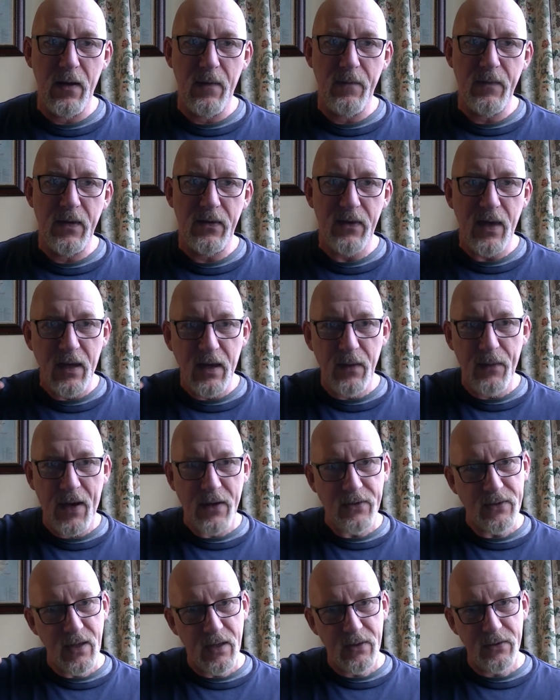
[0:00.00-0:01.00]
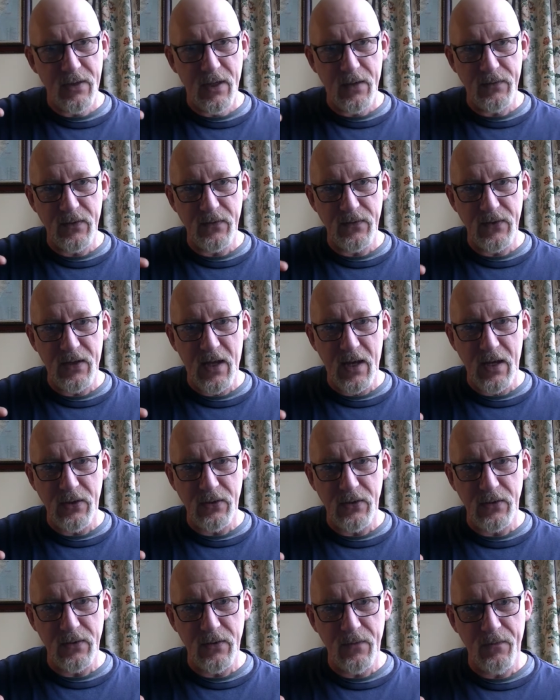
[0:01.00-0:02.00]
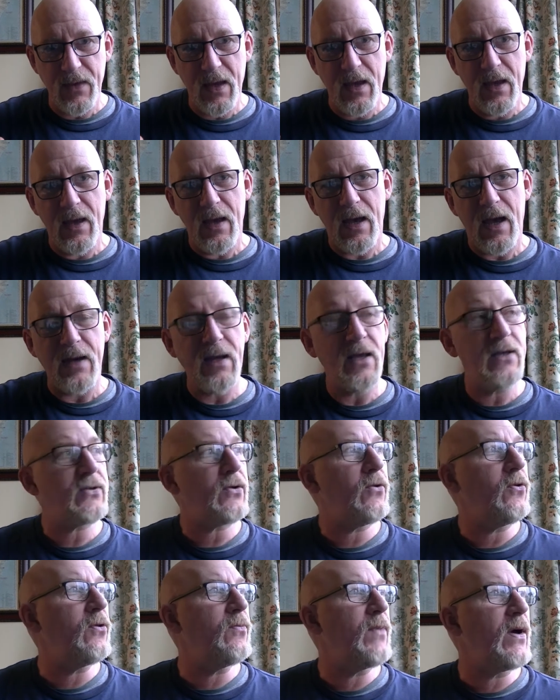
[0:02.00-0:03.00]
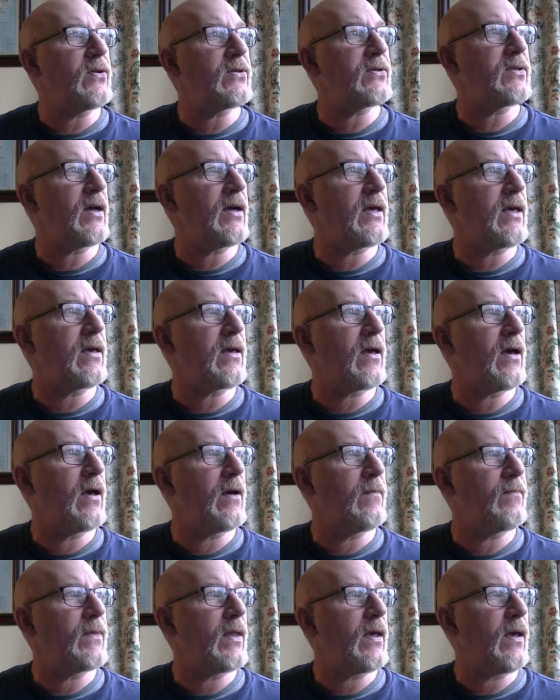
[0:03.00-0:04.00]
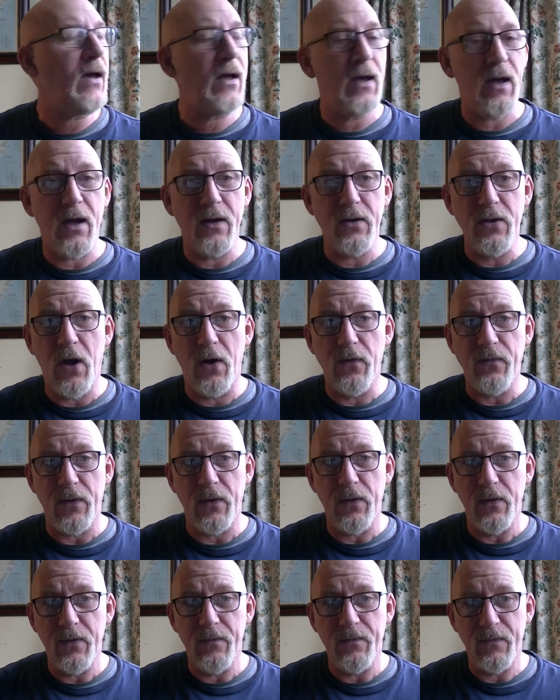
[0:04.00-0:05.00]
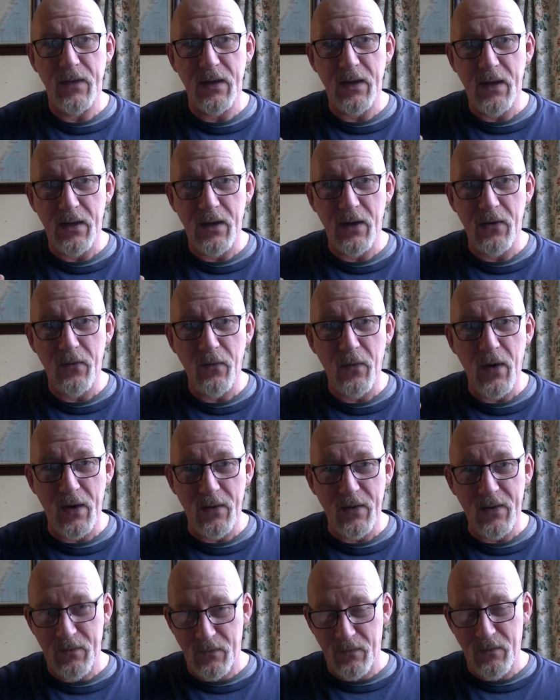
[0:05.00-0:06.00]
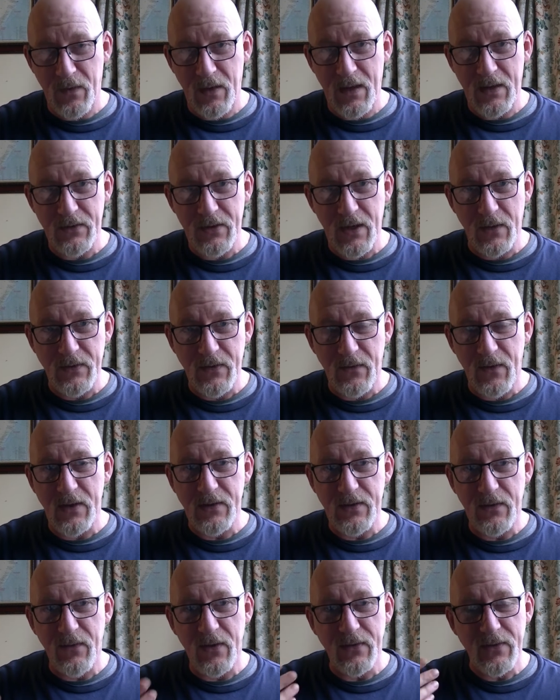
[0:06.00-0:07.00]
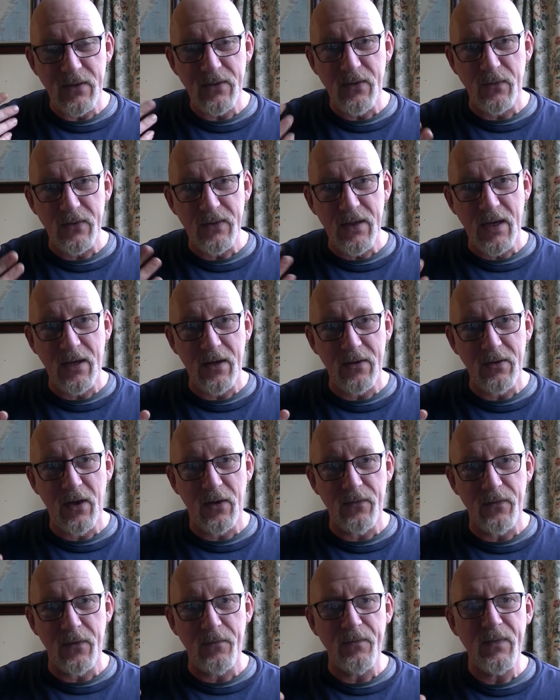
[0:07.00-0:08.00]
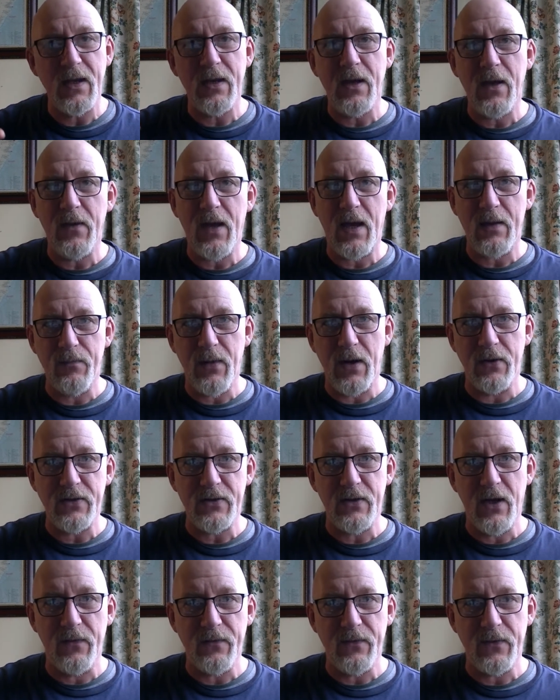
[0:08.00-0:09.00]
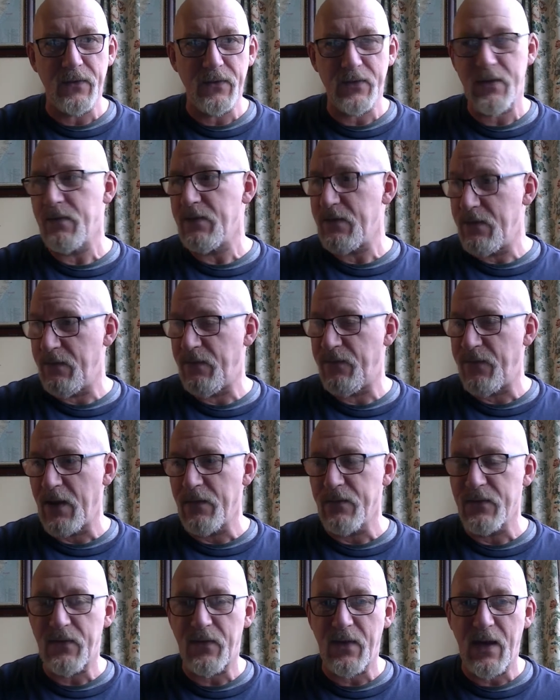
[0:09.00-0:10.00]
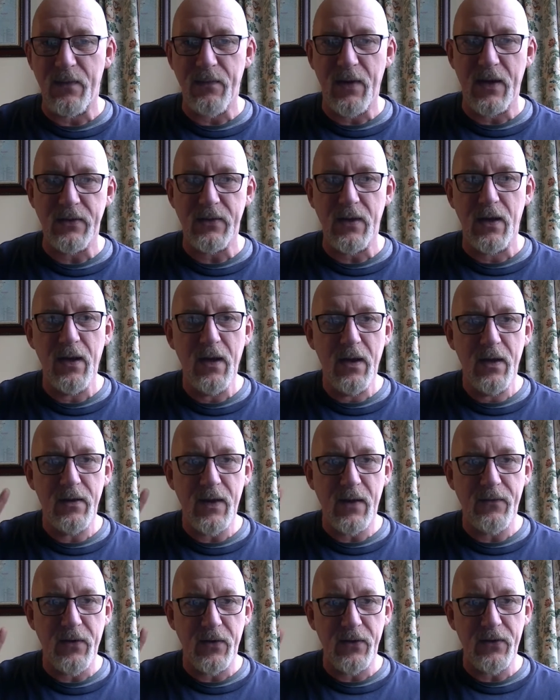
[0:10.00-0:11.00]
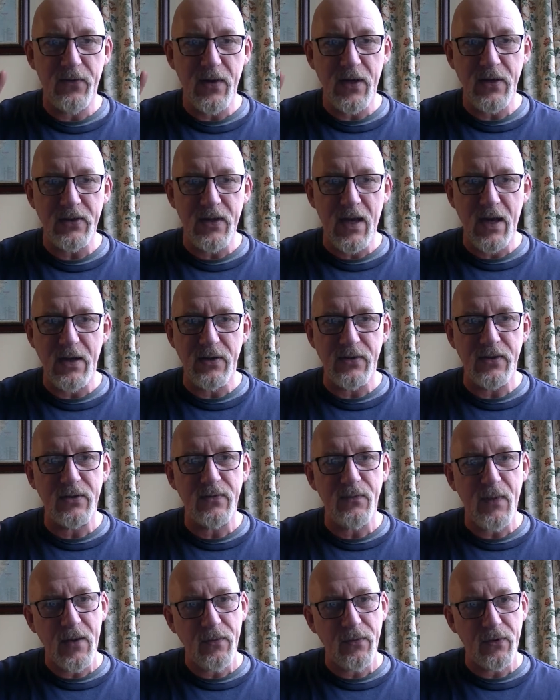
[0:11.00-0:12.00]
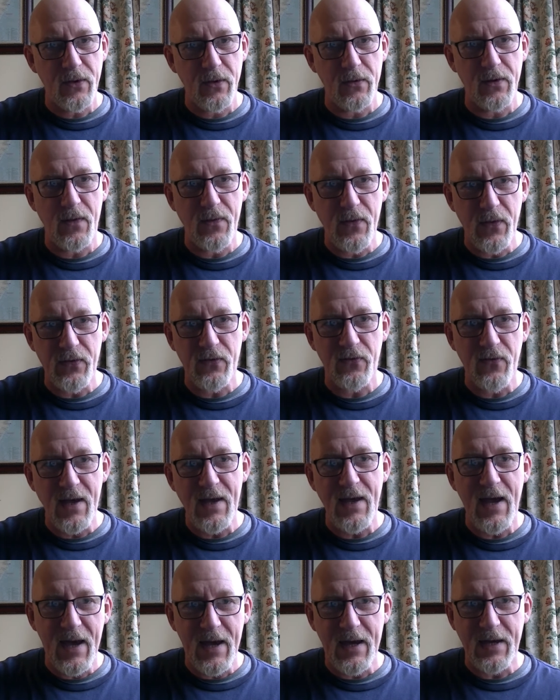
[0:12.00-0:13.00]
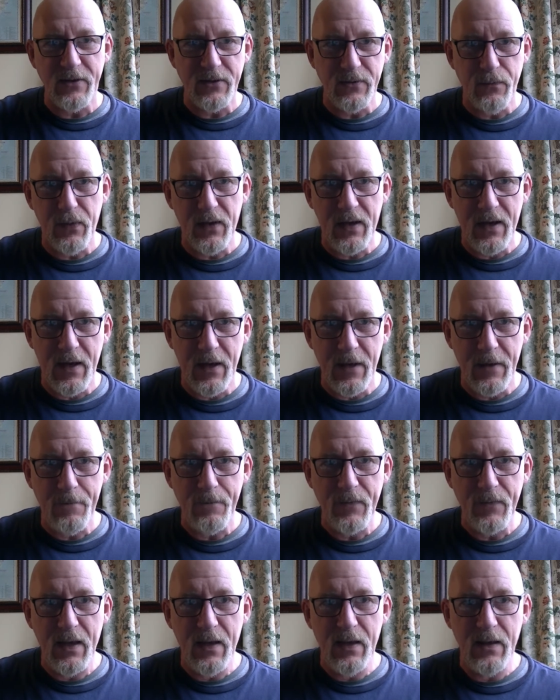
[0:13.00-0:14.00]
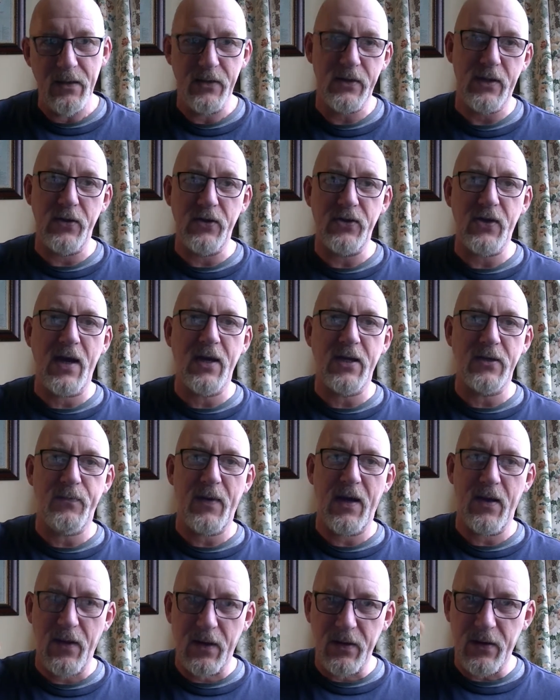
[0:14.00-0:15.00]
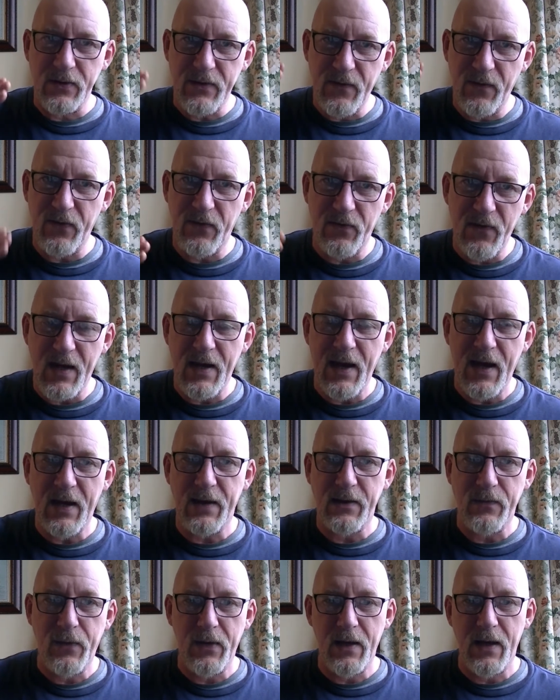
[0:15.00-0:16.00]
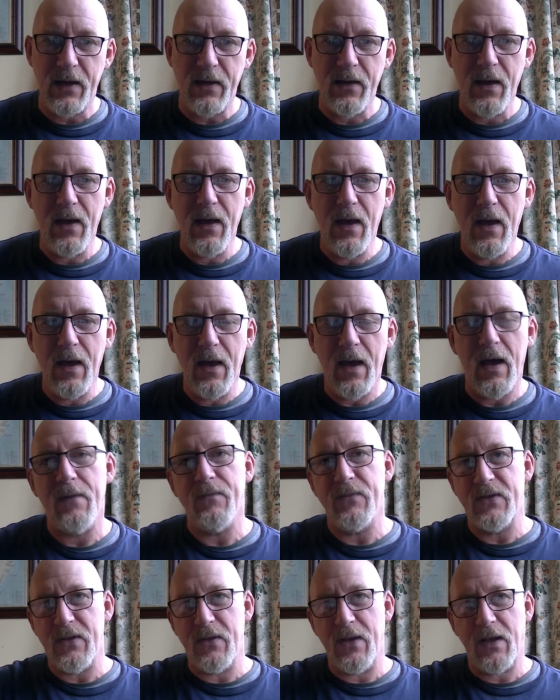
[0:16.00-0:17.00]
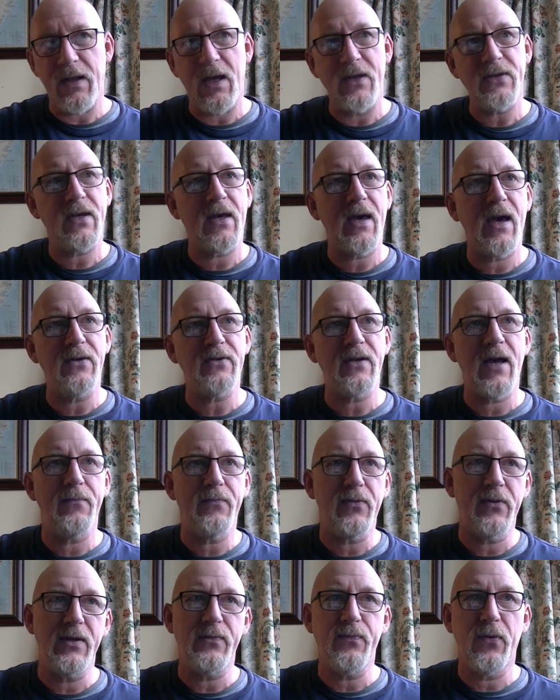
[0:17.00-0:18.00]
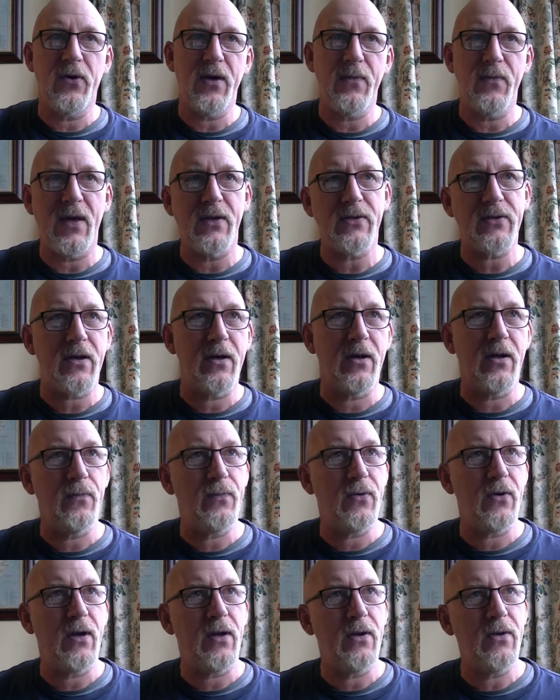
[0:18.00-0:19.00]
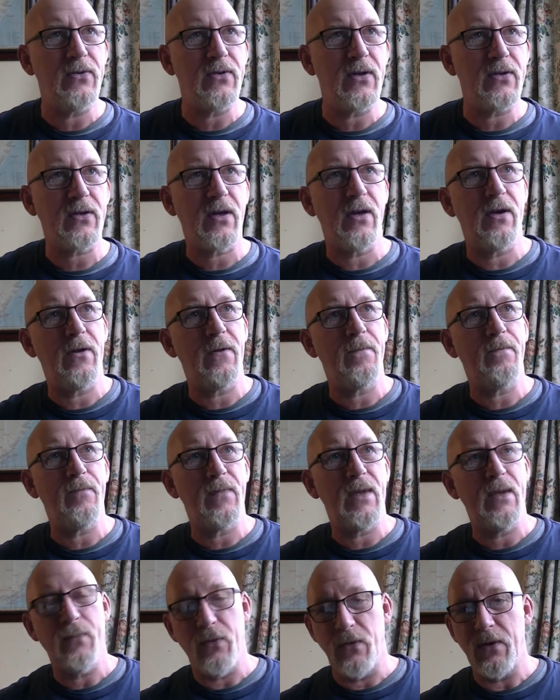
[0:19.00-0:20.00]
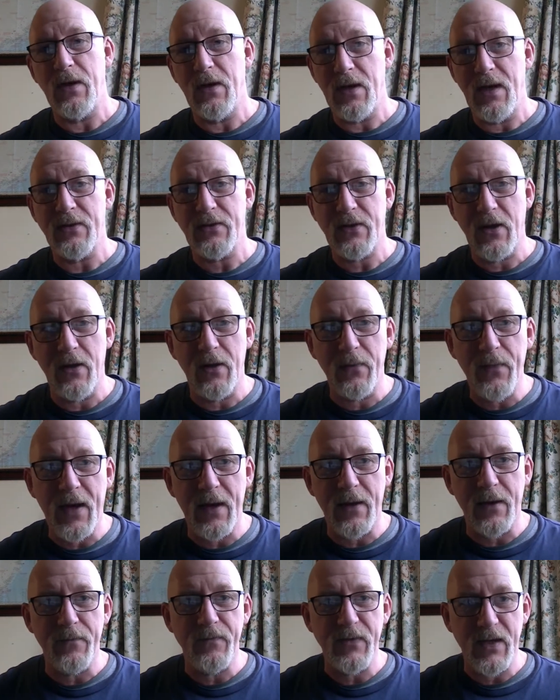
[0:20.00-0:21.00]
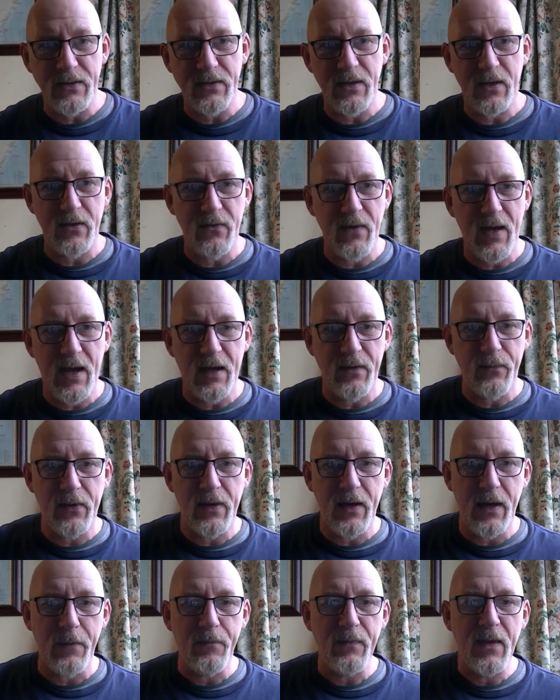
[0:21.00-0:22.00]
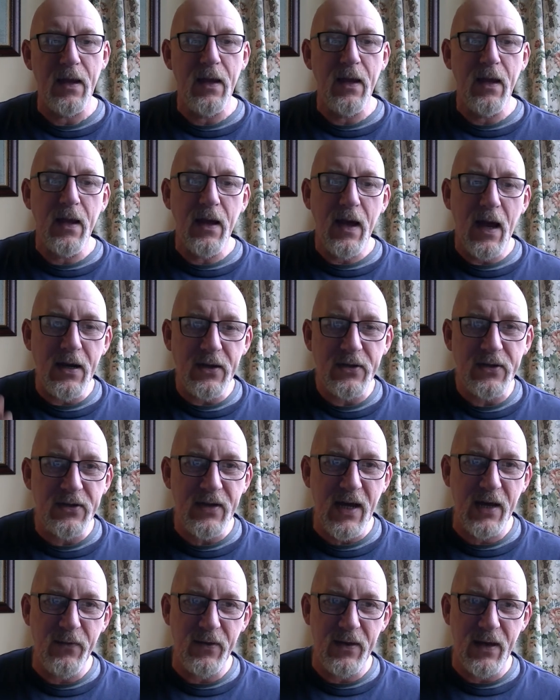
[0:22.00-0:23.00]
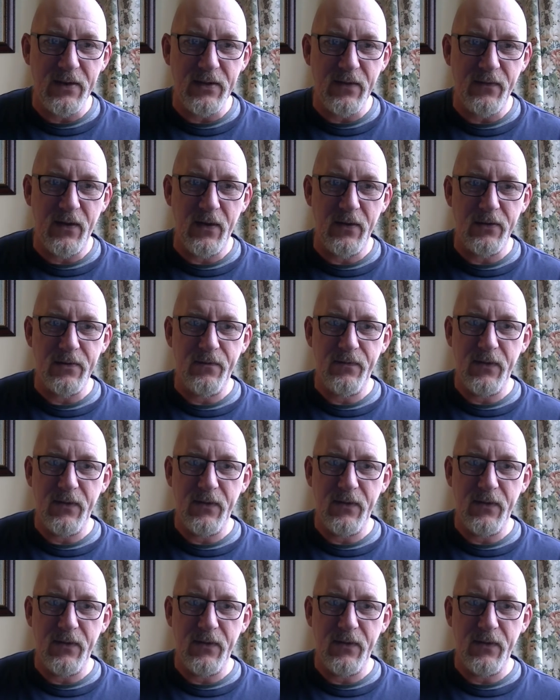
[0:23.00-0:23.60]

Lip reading: Think about it in terms of stages. And it's almost like a novel, you know, in terms of interviews, it's almost like a novel. You know, like most novels and films for that matter, they've got 3 stages. People call it the 3-act play. So Shakespeare, a lot of 3-act play. So the classic example is boy meets girl, boy loses girl, boy gets girl back. That's a 3-act play. And it's the same with interviews.